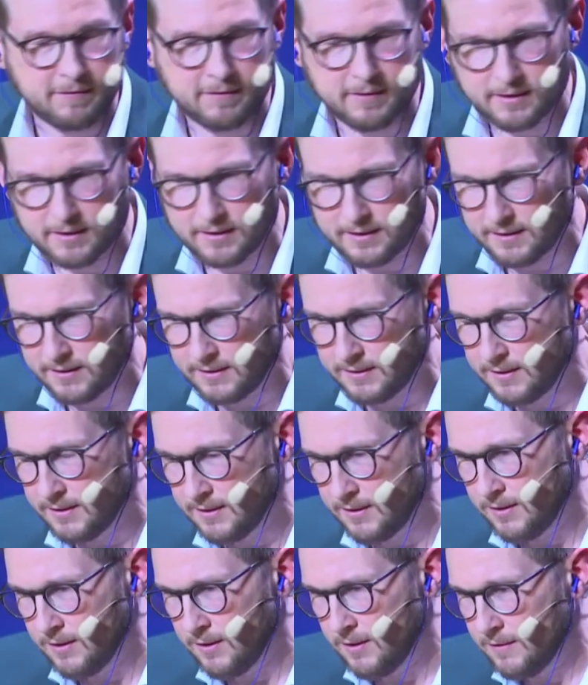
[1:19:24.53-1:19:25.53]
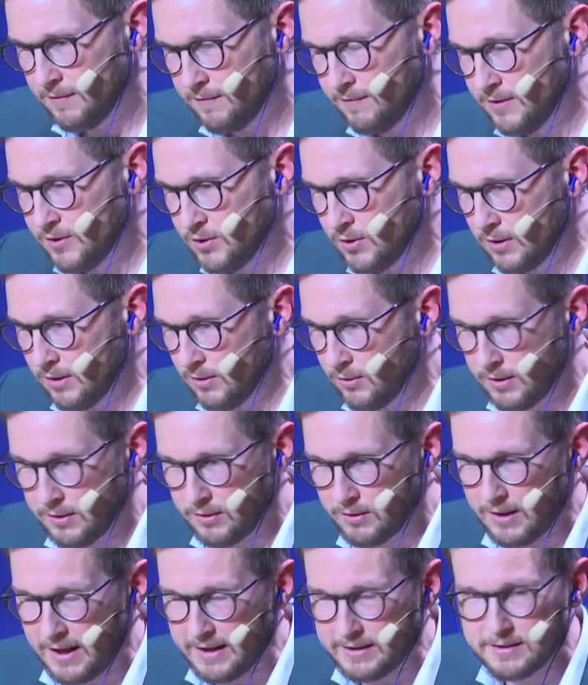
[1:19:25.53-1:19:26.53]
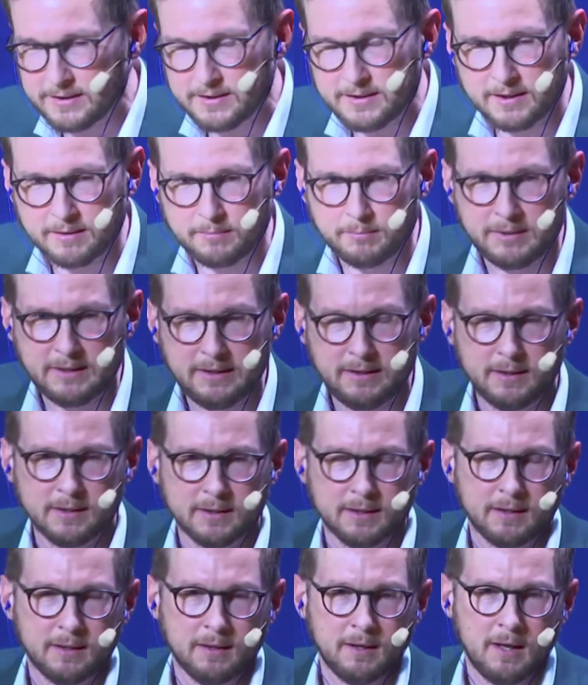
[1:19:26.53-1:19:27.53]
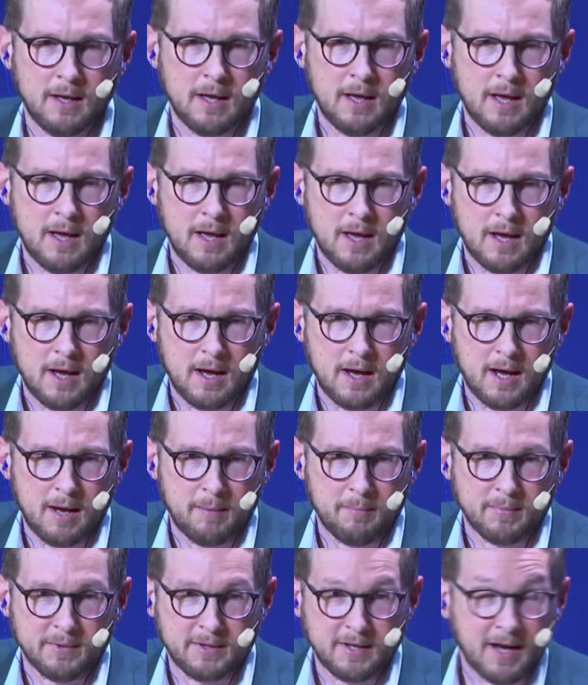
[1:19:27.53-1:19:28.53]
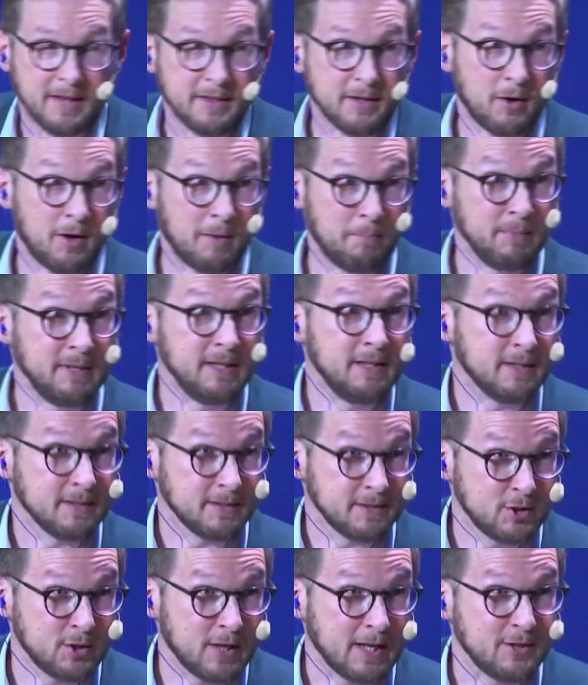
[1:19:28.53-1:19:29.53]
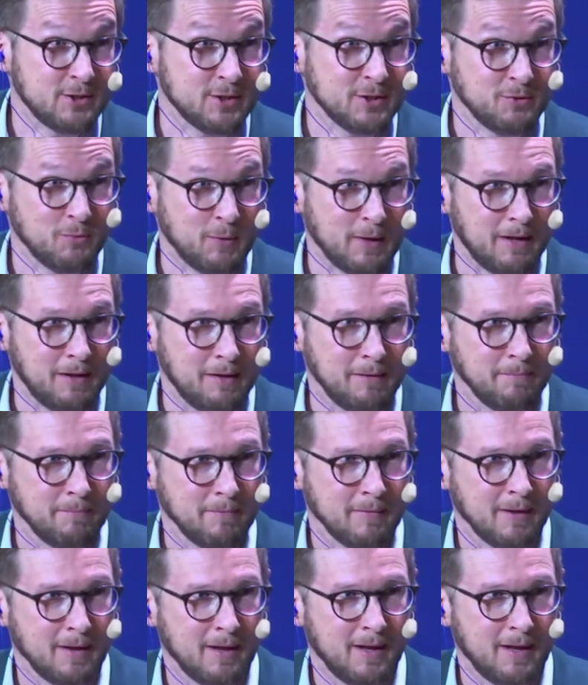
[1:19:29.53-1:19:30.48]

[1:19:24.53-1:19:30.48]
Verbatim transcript: of, uh, of visual or artistic media, um, the other medias change as well.